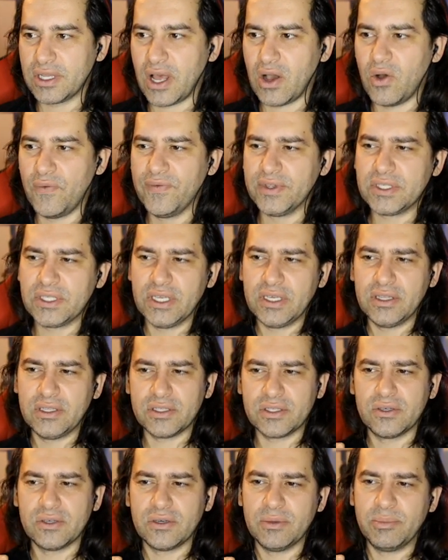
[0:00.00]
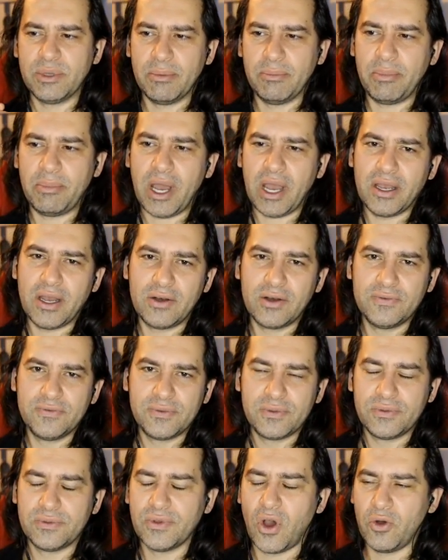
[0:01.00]
Now obviously there's going to be a buyout
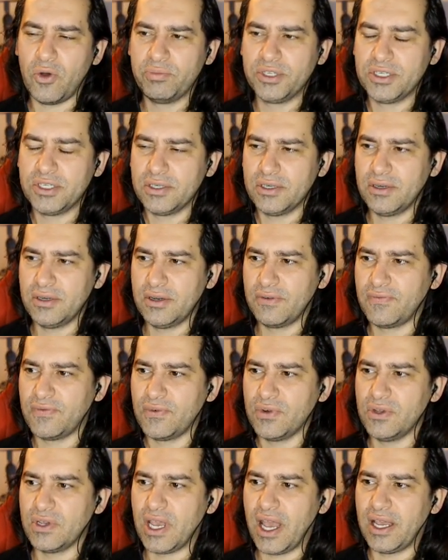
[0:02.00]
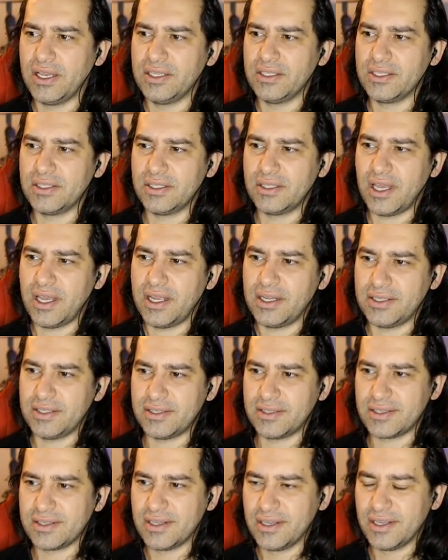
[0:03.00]
option for you guys
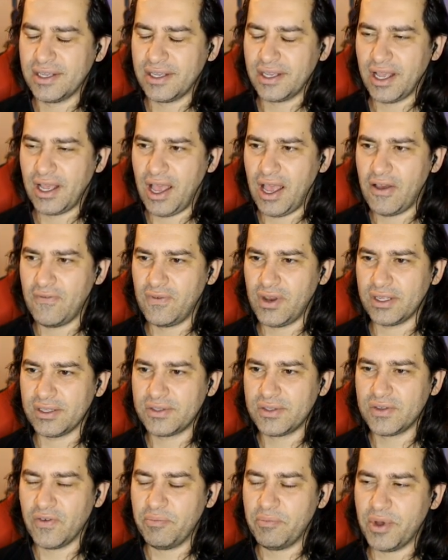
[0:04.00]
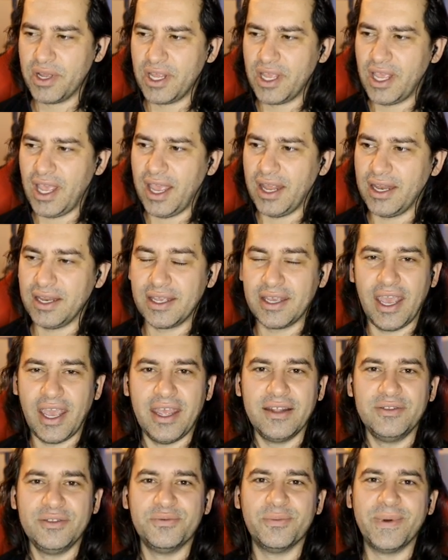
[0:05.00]
that have lots of money and
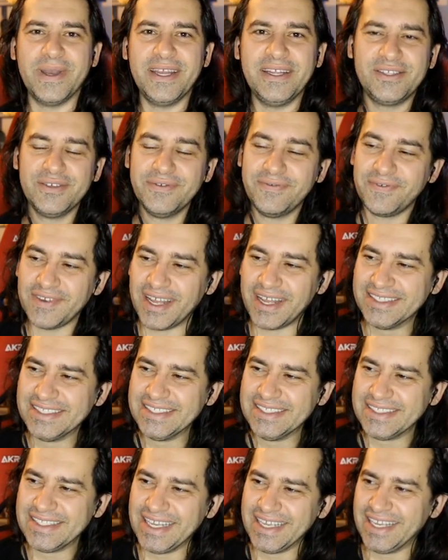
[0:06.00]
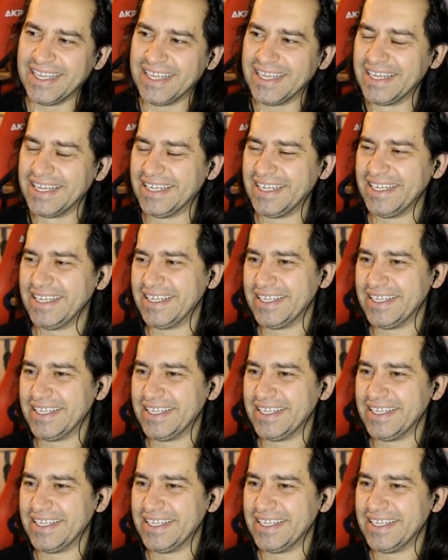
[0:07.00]
can't wait to fly this thing.